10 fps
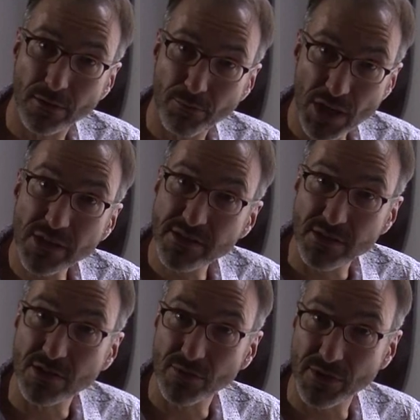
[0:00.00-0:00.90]
the
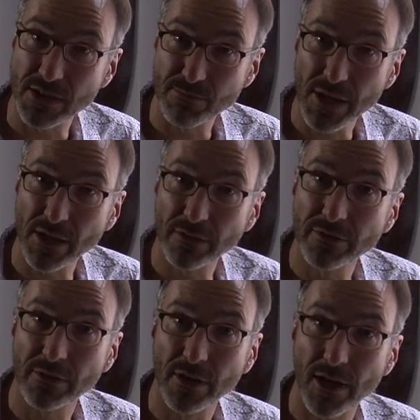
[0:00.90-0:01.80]
penises of these
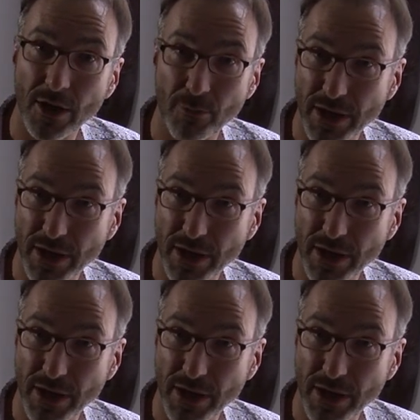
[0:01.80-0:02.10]
males, are a